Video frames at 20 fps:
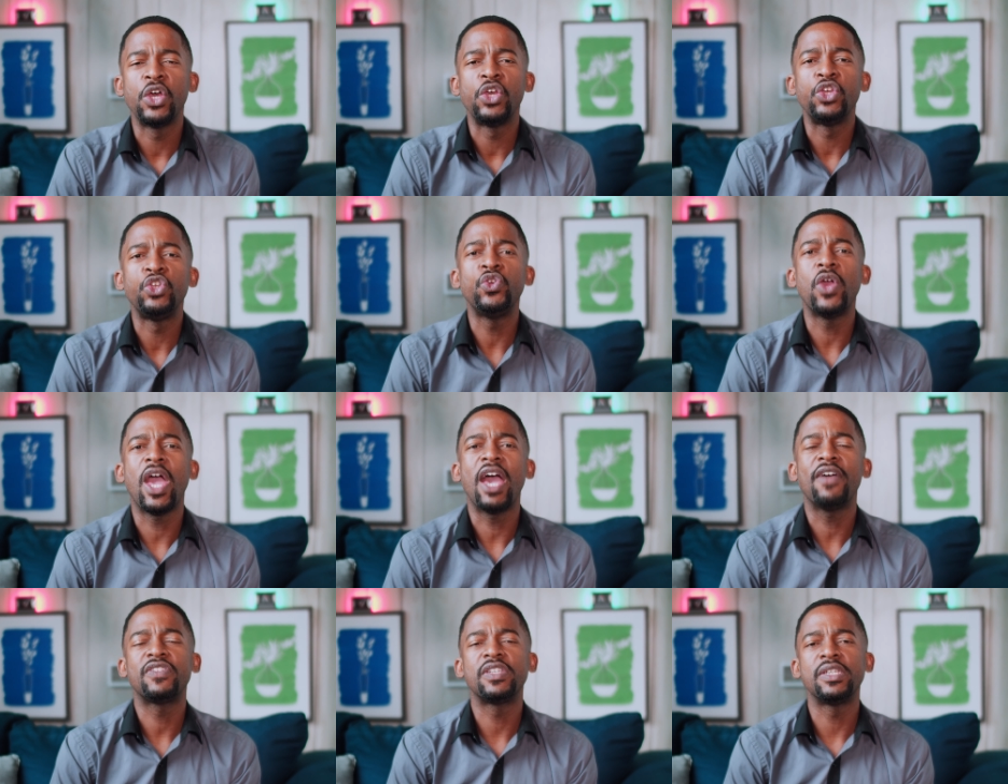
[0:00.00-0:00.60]
You
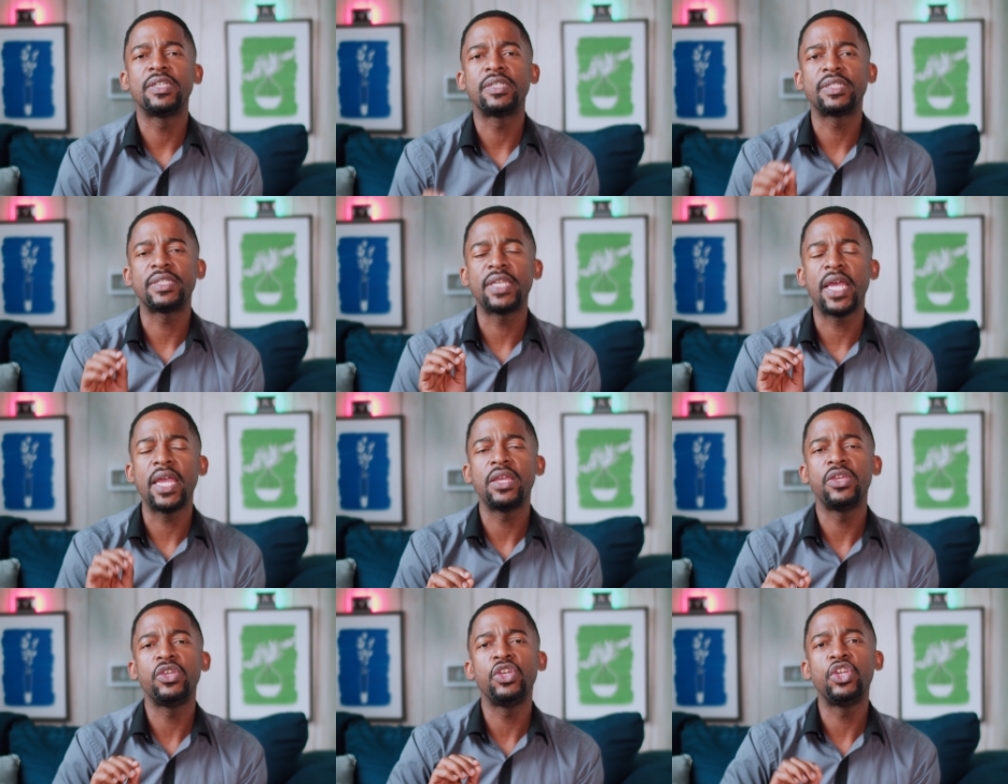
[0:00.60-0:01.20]
have to
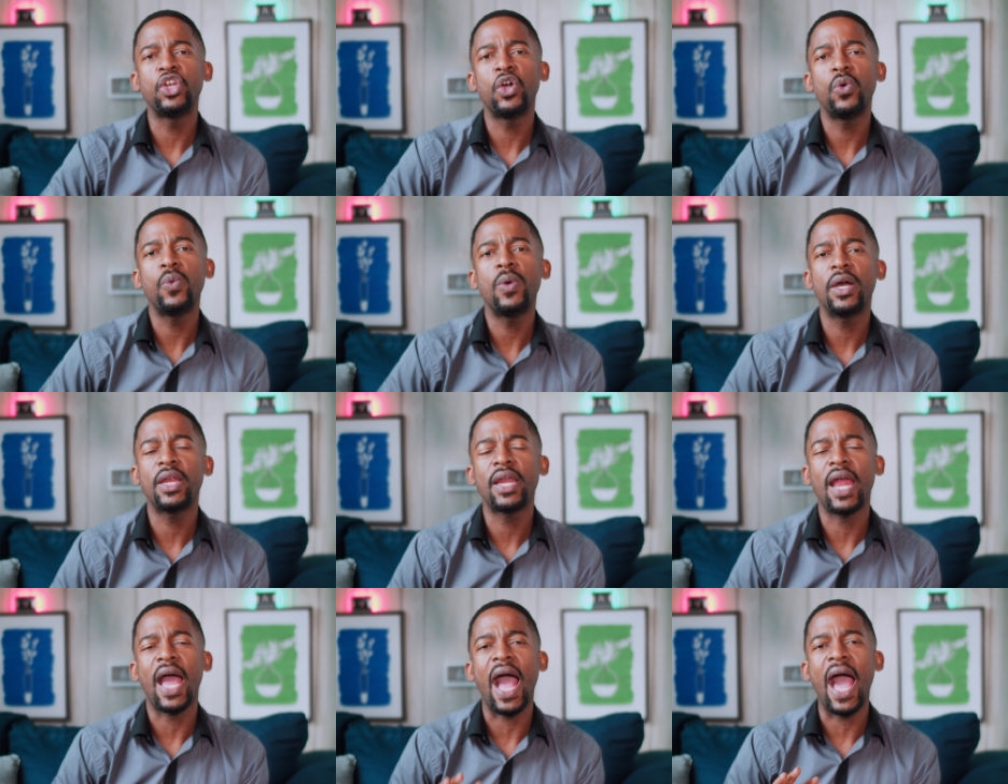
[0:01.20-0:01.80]
say, you know
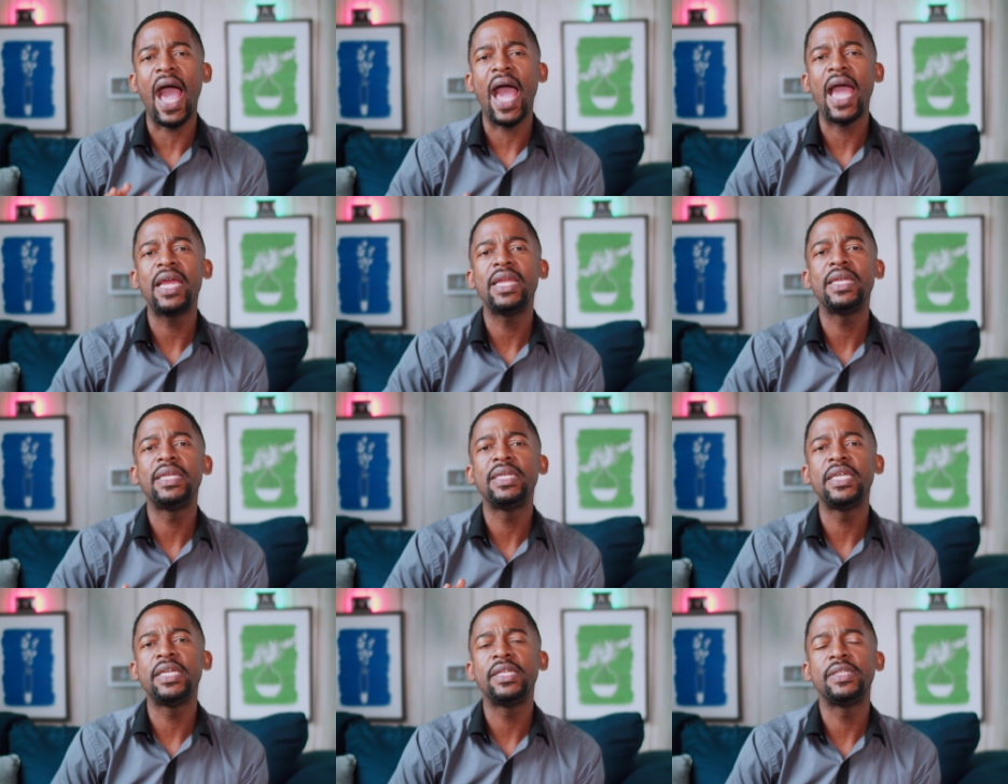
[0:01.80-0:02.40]
what? I
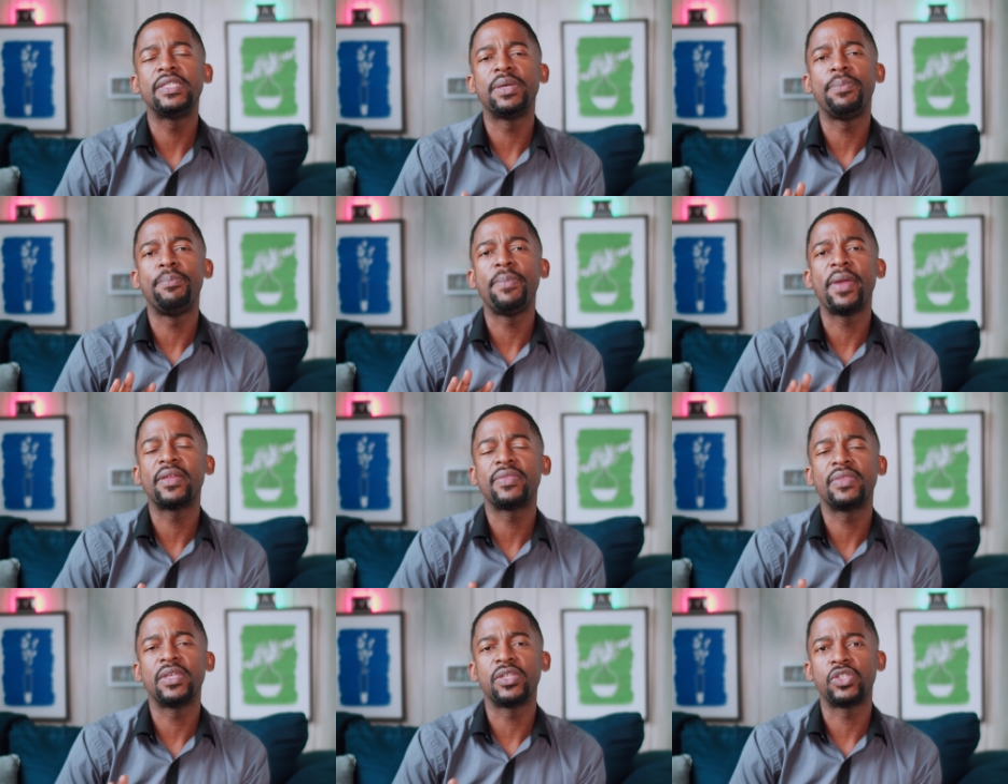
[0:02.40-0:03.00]
need to
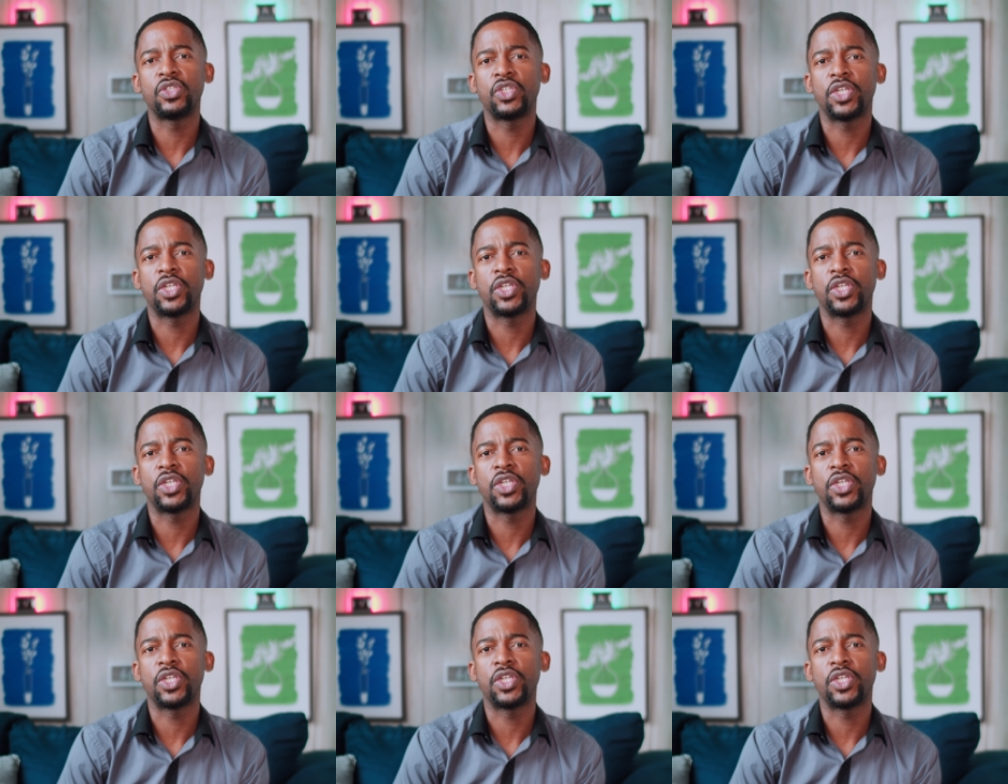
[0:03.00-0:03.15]
make this